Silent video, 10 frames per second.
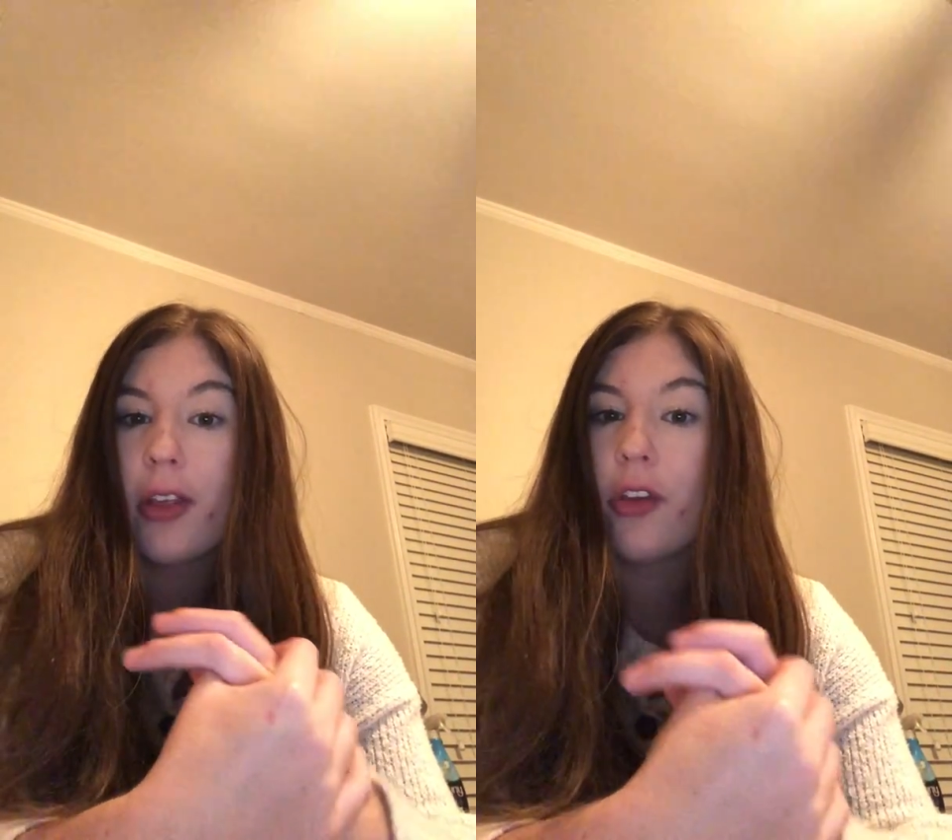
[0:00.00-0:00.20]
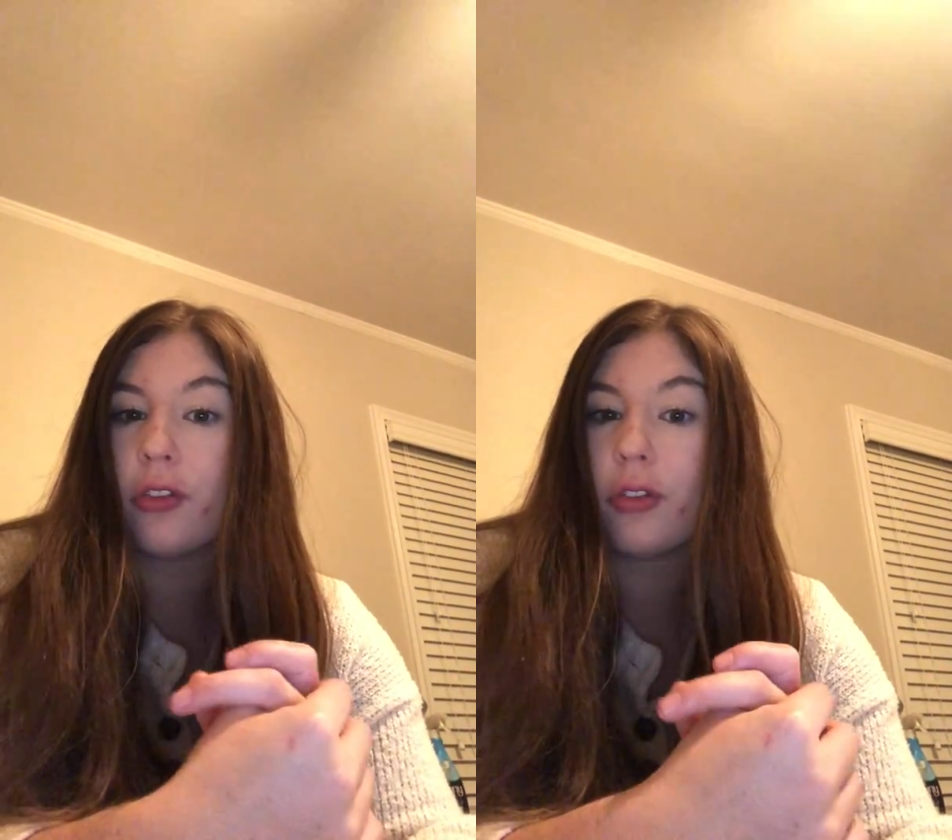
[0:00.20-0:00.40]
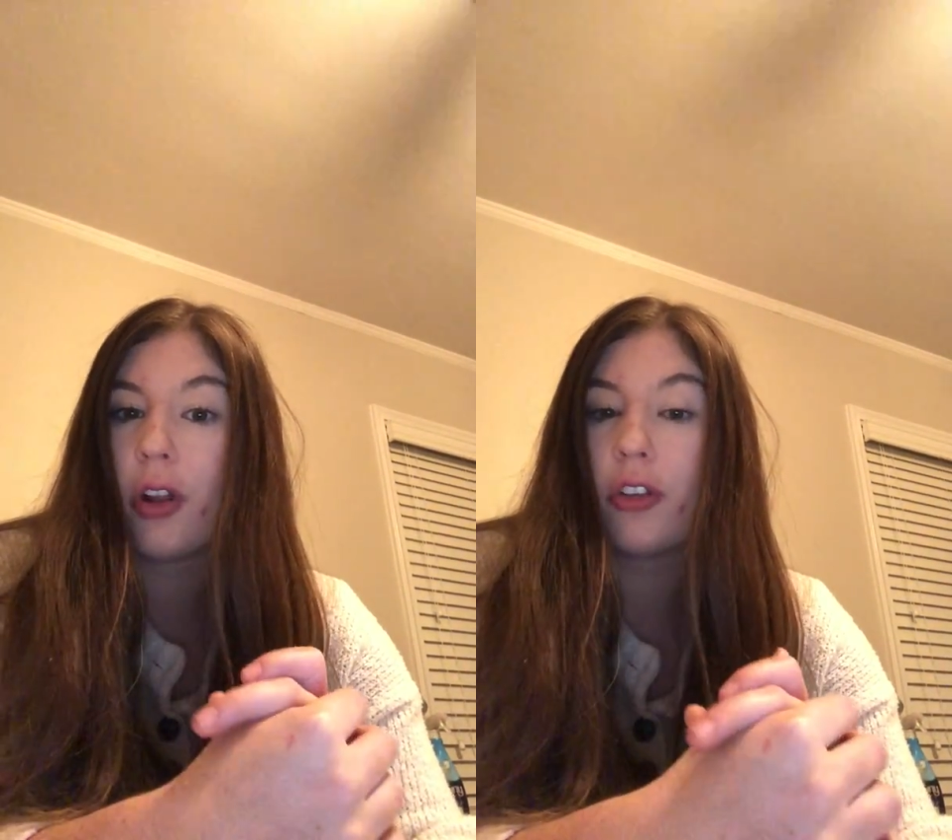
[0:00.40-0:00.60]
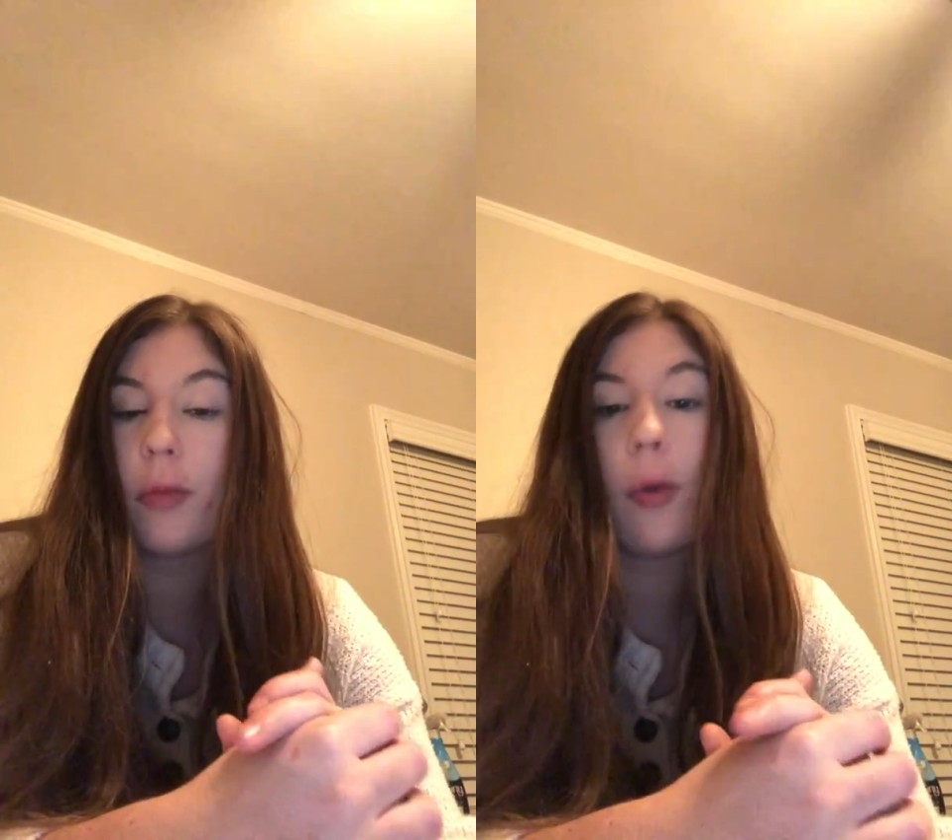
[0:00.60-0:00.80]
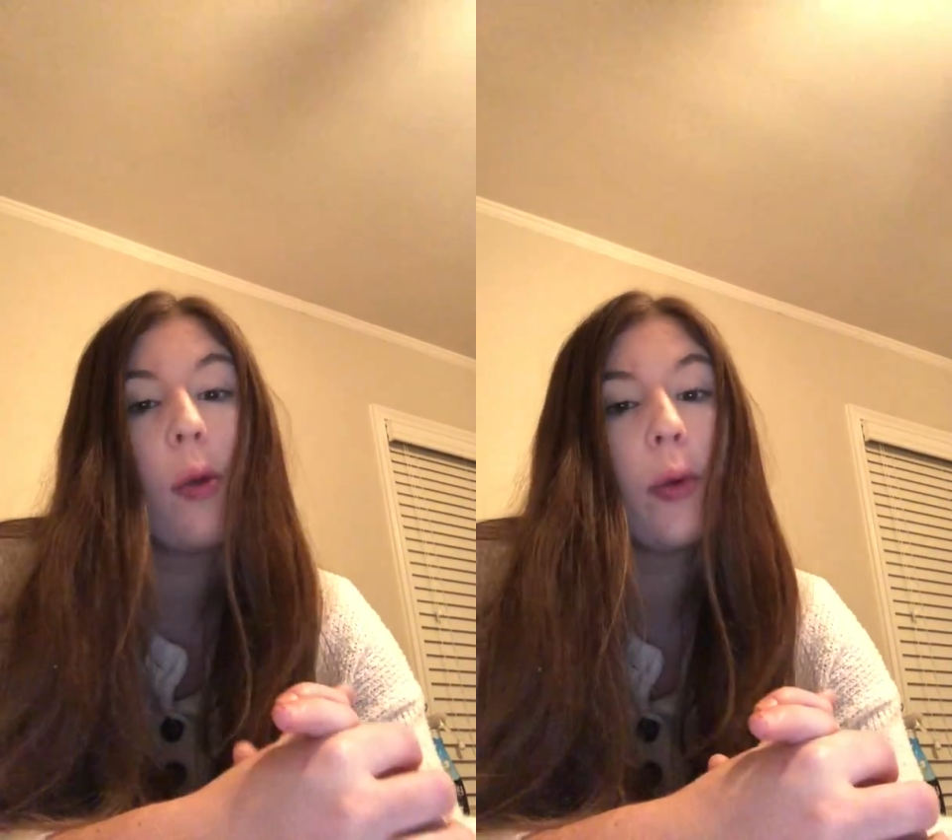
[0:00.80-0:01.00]
those students
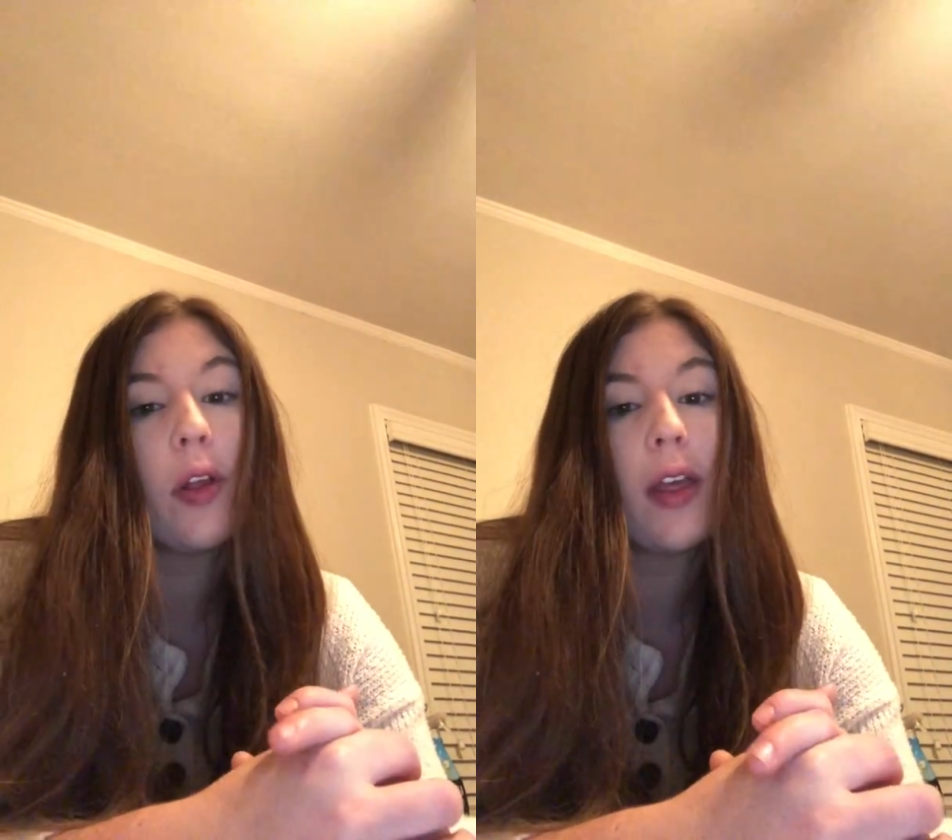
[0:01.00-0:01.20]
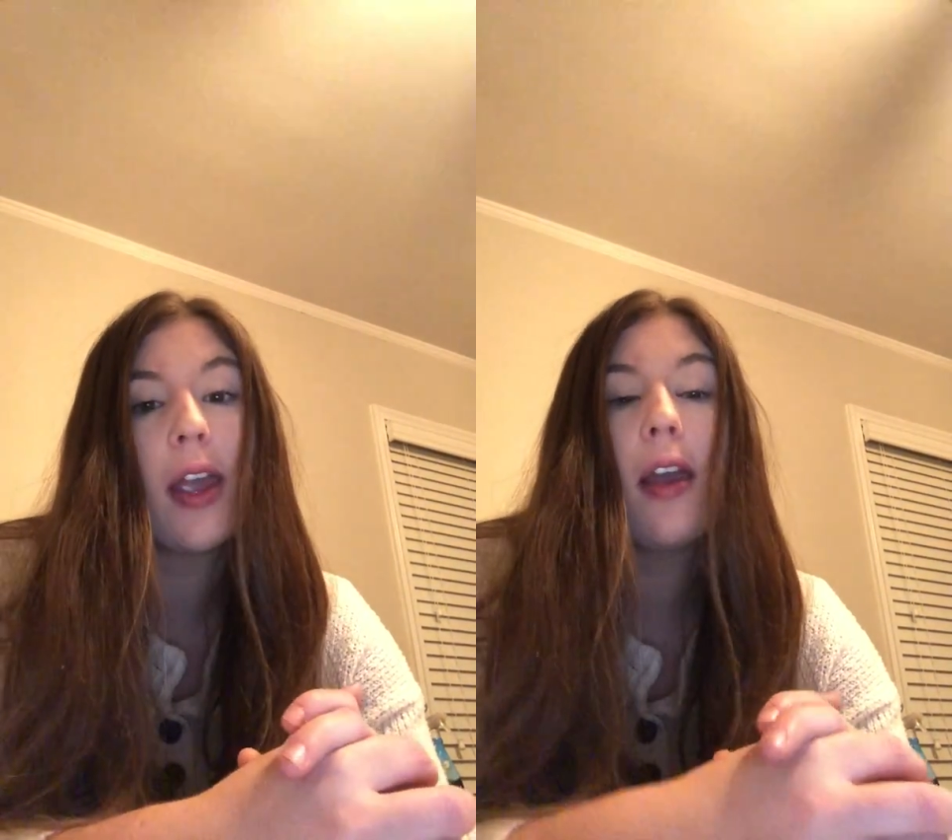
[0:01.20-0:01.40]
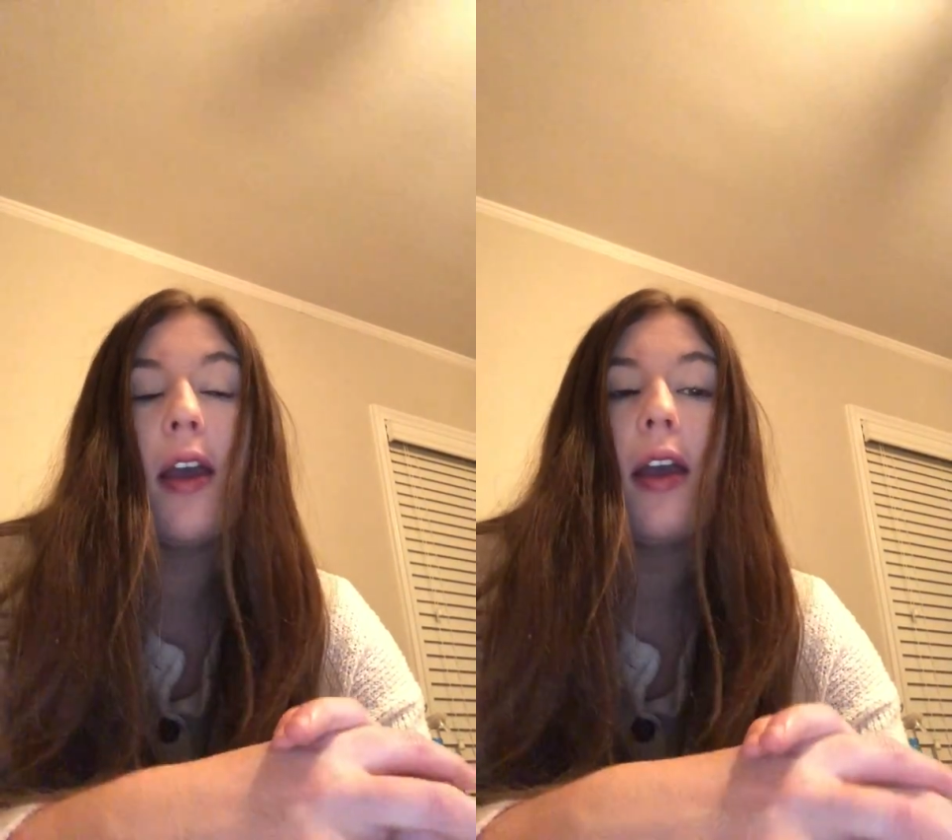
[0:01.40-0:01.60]
appropriately.